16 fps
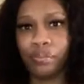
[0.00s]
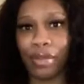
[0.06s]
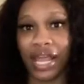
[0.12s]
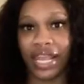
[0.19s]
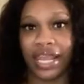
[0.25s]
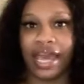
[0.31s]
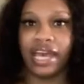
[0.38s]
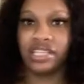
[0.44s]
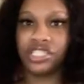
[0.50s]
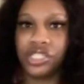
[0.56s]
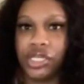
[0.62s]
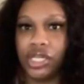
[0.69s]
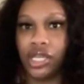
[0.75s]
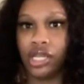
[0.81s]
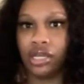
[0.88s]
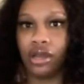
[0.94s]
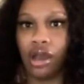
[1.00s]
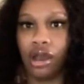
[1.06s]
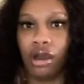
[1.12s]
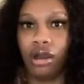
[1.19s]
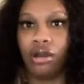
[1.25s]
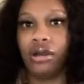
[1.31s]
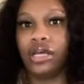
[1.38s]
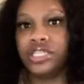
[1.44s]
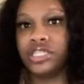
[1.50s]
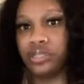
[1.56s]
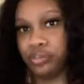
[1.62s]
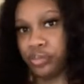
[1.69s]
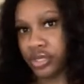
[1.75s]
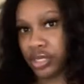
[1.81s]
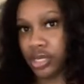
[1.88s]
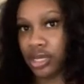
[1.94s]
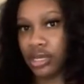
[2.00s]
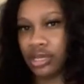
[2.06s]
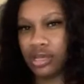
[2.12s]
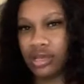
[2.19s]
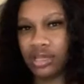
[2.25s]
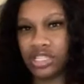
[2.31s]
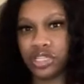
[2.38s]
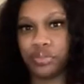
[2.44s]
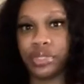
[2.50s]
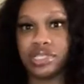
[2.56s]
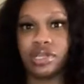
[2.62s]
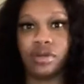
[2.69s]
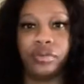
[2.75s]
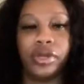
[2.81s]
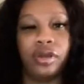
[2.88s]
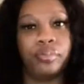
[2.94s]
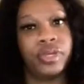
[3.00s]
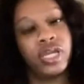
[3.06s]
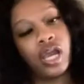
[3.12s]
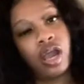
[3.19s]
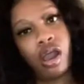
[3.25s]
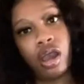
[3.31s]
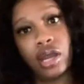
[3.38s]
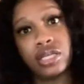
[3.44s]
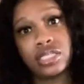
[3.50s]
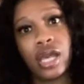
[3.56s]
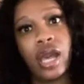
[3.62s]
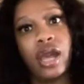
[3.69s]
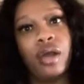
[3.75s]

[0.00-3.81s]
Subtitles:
last SHEIN haul, I should put it, it should be somewhere up in the cards.